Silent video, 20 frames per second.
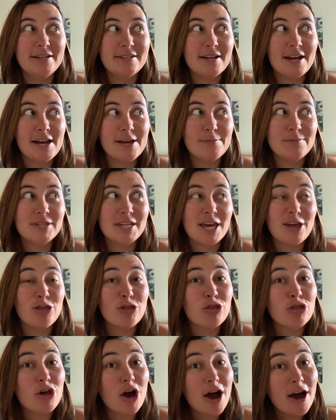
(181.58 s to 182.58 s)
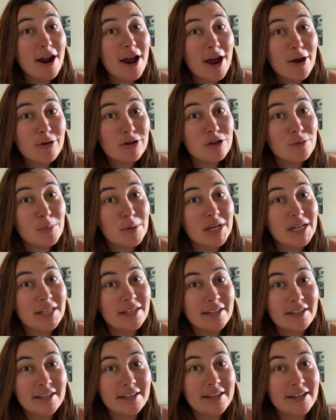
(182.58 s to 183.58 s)
times I thought I was booking
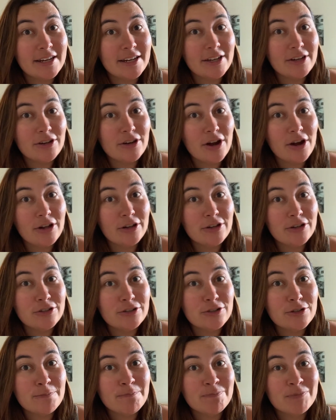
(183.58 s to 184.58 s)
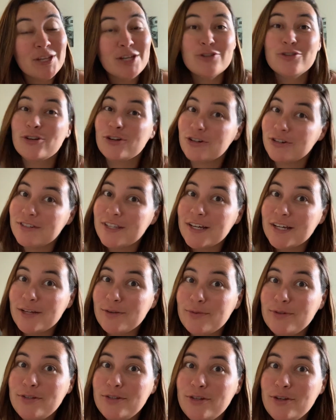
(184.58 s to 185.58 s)
in Canadian dollars. Turns out it
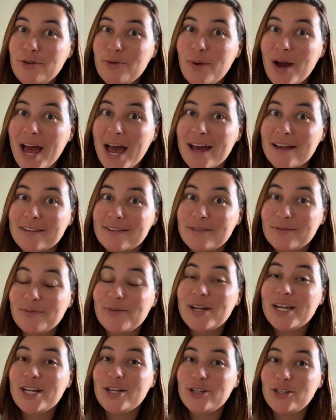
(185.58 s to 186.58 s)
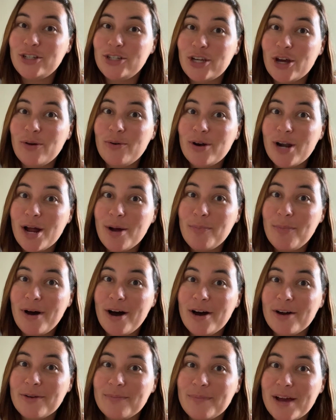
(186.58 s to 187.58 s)
was US. When it showed up
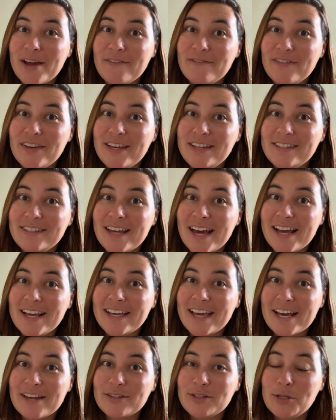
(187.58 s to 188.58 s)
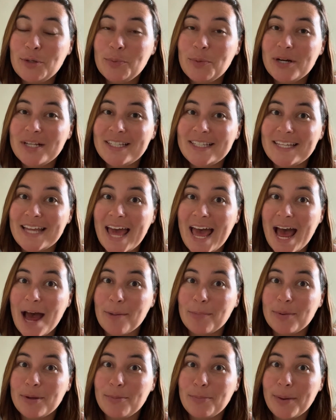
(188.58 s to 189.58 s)
on my visa, guess who wasn't
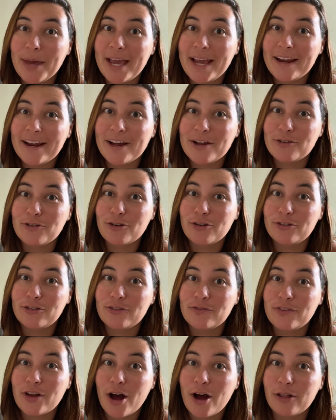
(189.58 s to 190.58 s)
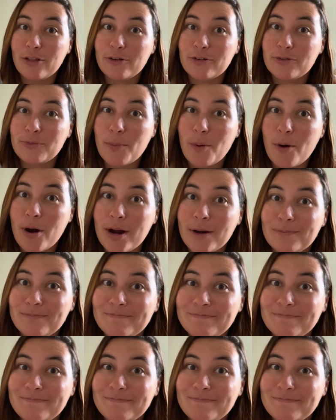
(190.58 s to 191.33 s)
happy paying hundreds of dollars more?